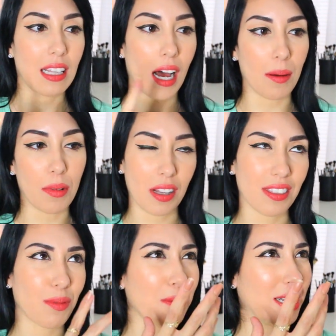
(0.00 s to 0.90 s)
um, uh,
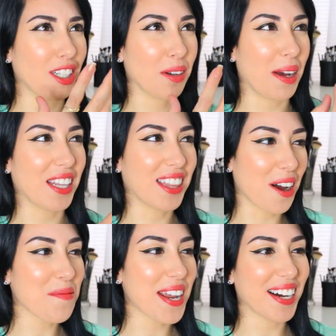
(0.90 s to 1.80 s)
what am I talking about? The
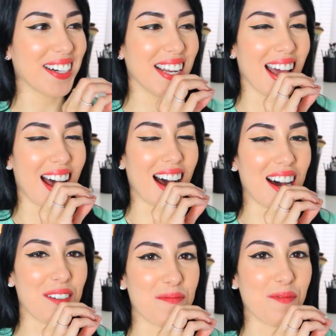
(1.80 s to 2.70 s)
thumbnail,
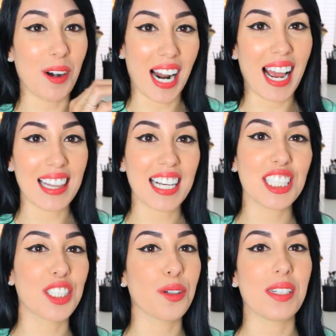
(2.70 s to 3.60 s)
um, what I
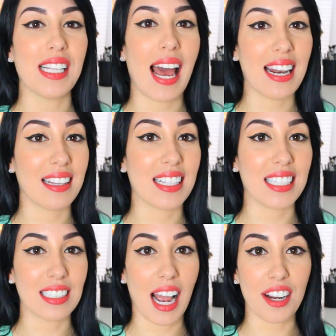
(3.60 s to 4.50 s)
like to do is edit
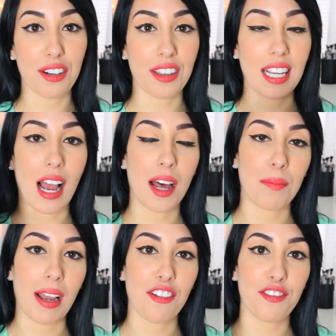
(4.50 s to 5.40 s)
the entire thing
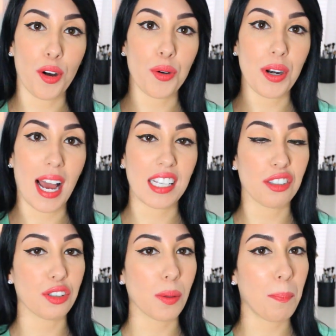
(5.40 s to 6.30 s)
on my phone. I
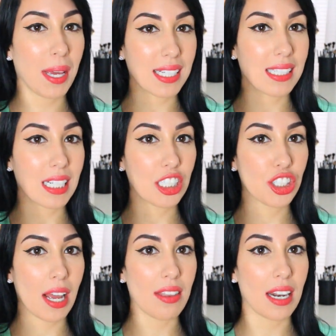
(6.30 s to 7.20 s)
use
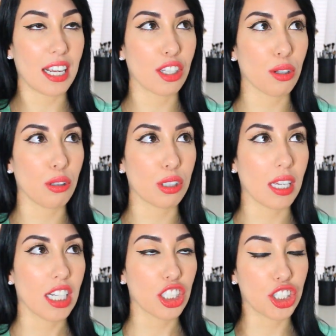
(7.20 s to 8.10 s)
PicStitch and then I use
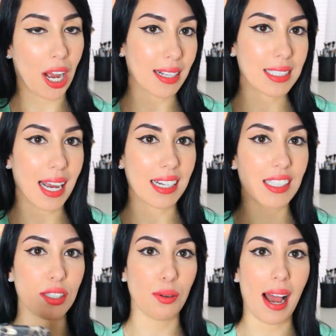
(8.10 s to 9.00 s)
Shot
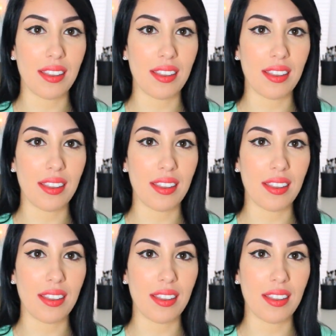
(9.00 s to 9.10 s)
Text to